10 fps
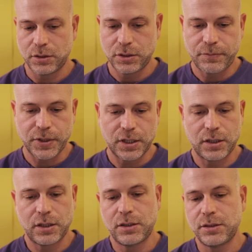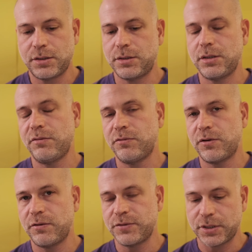Typically, this
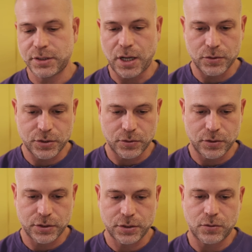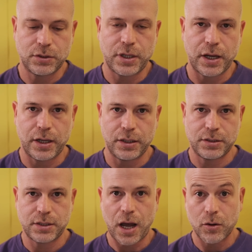involves the sound source
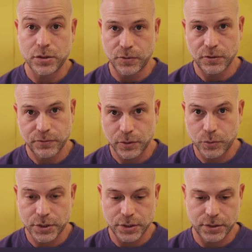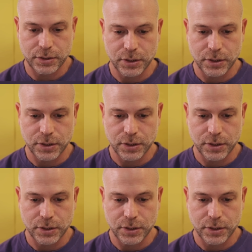contains audible frequencies,